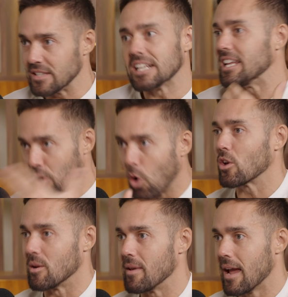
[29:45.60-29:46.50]
physically
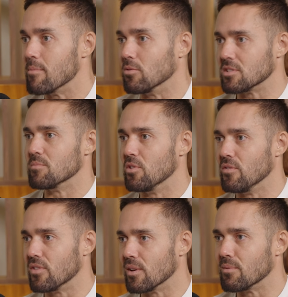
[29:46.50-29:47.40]
not going to be able to
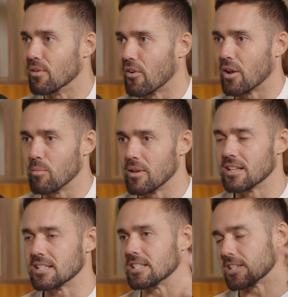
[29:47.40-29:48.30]
move the final bit of
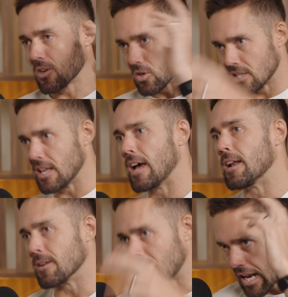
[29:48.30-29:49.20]
distance. So got to the
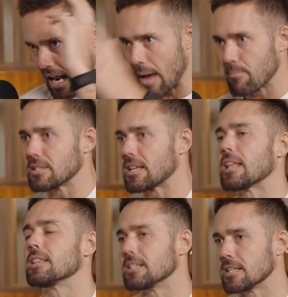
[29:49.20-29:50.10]
end, collapsed,
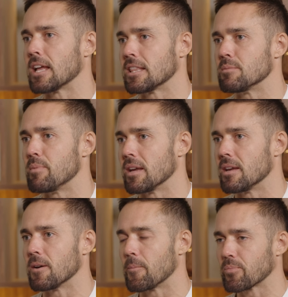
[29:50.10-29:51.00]
had this
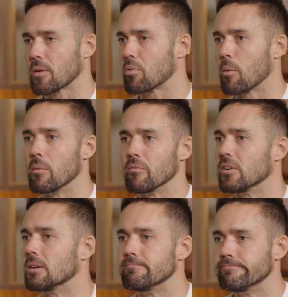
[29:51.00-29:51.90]
big problem
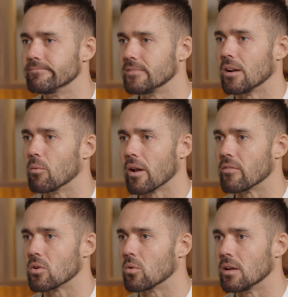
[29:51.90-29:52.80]
for, you know,
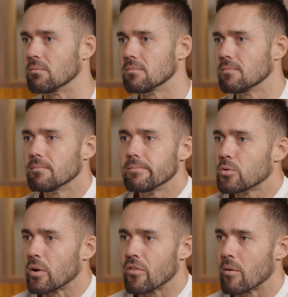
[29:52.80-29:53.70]
whatever, call it
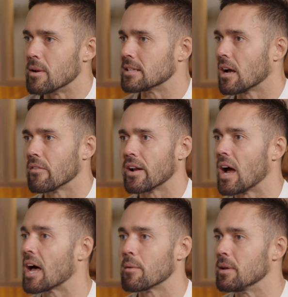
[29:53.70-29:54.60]
25 minutes, half an
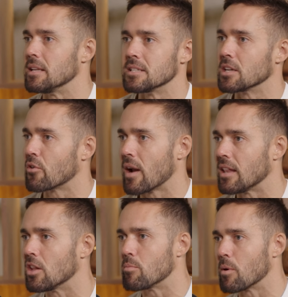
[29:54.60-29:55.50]
hour, had a pizza,
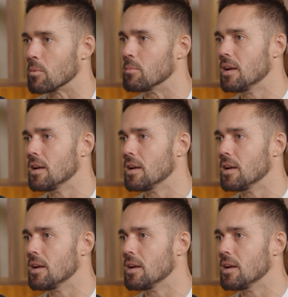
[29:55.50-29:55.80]
grand, no problem.